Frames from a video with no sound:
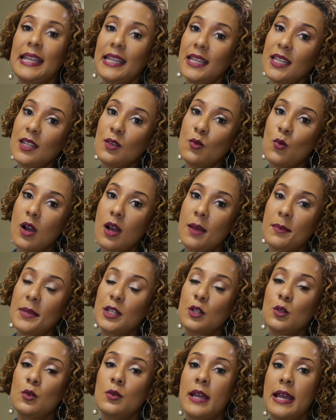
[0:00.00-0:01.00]
Any
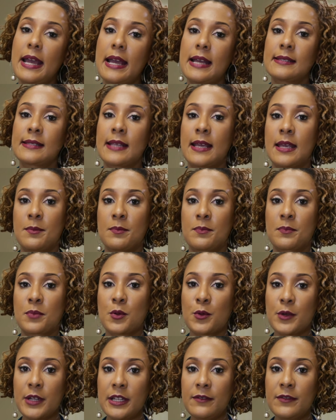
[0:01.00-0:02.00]
woman who has a
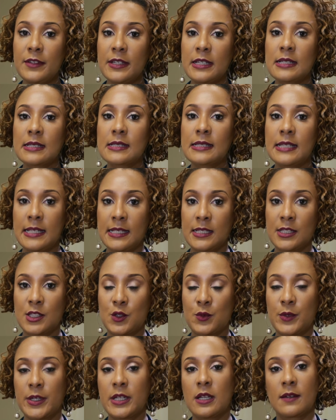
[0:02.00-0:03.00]
previous
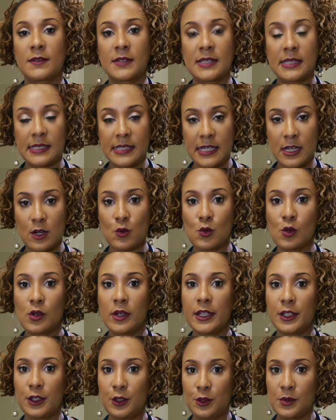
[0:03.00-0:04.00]
history of
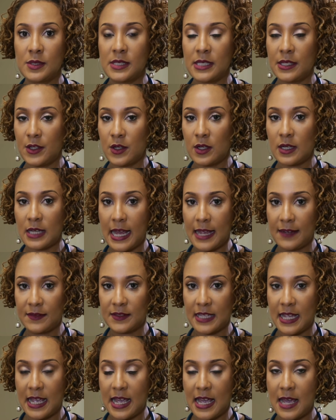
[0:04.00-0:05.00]
steroid use in their
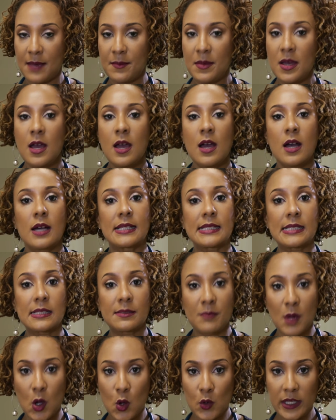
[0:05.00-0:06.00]
lifetime, a
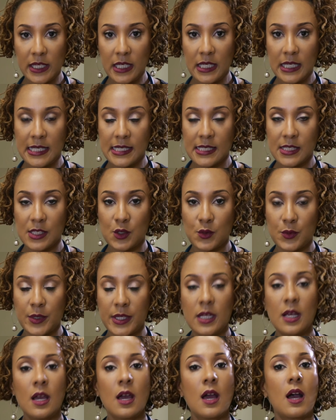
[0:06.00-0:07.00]
smoking
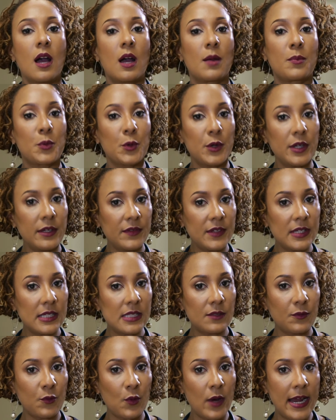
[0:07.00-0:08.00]
history, a
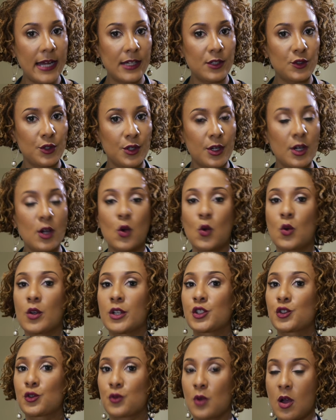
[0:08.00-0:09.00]
previous fracture,
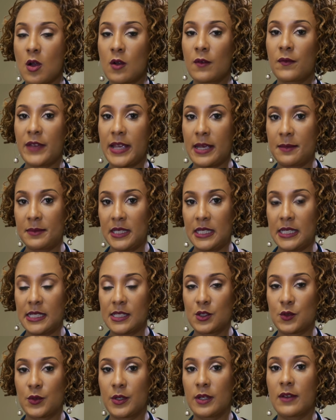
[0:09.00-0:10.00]
or a strong family
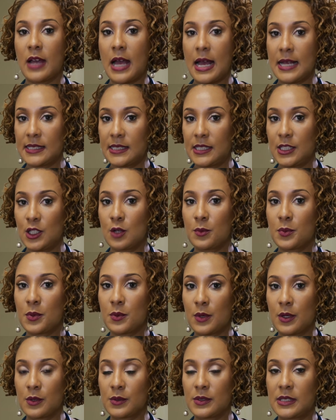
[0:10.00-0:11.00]
history of
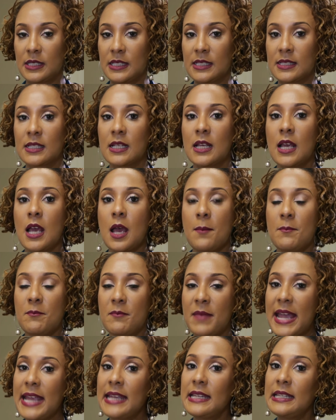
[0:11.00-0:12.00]
osteoporosis
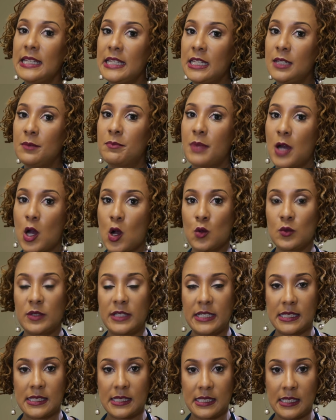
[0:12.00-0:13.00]
may need bone
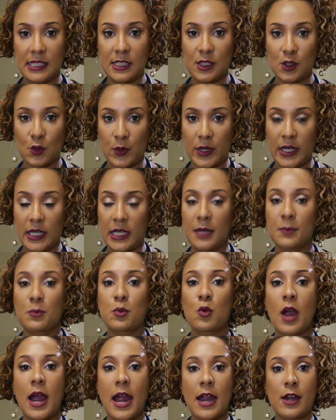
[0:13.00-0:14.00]
density screening
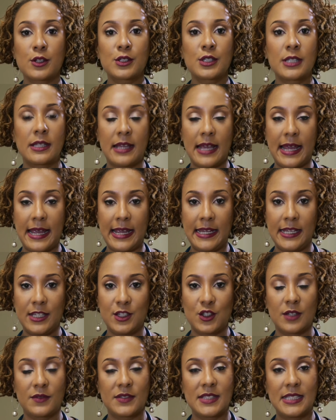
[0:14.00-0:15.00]
prior to the
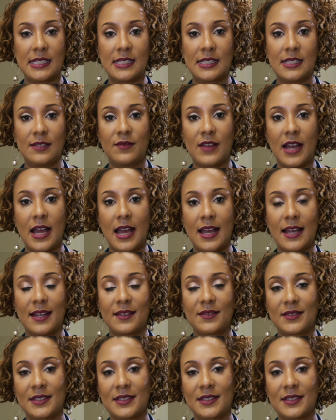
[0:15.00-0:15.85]
age of 65.